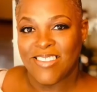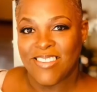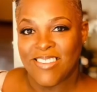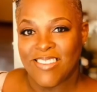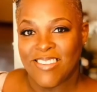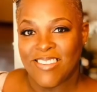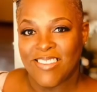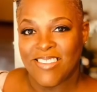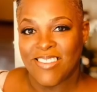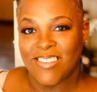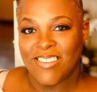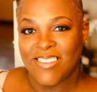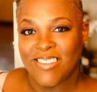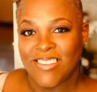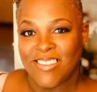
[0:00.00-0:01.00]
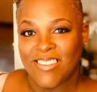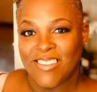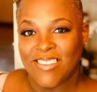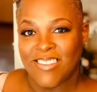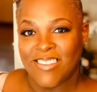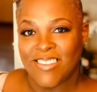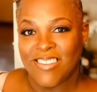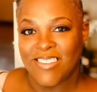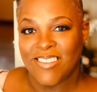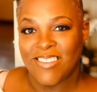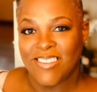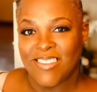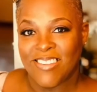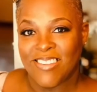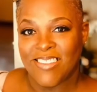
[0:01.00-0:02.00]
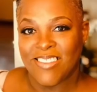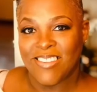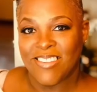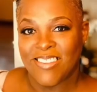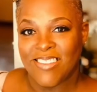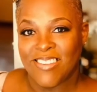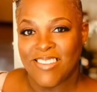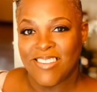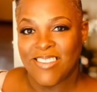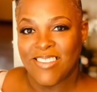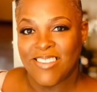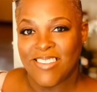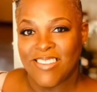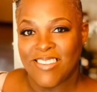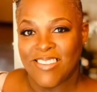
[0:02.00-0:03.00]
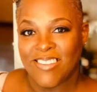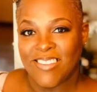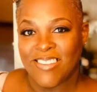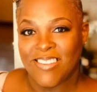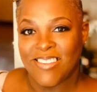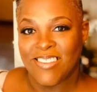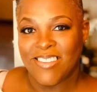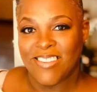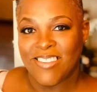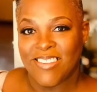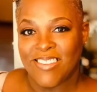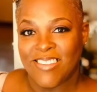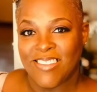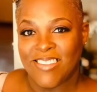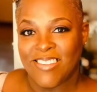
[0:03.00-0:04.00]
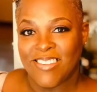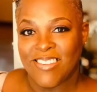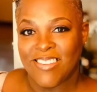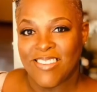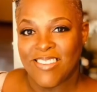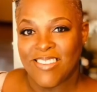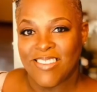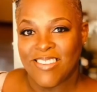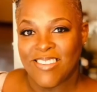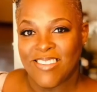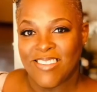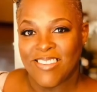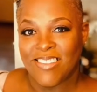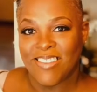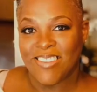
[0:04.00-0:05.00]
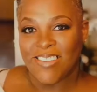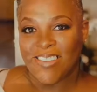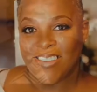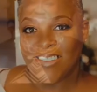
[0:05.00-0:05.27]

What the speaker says: [no speech]